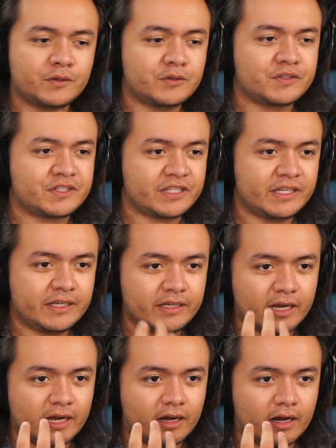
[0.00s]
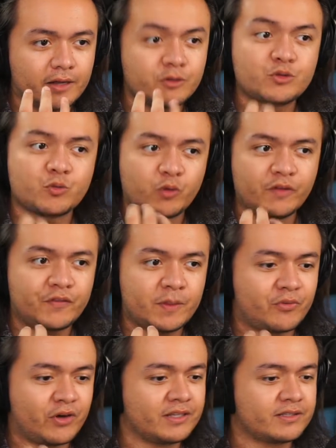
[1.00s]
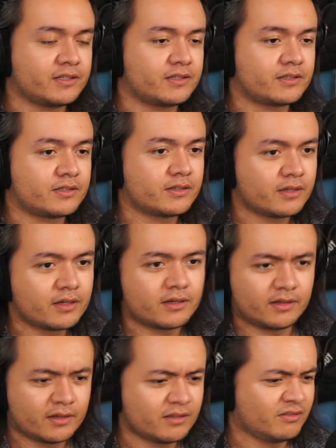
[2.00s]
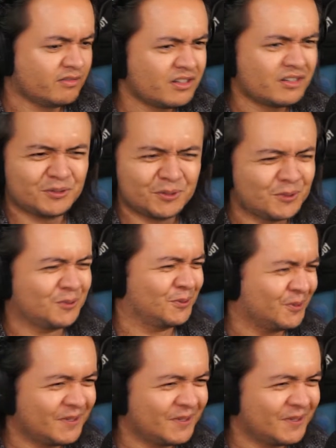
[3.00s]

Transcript: you see idols with the braces. Ooh.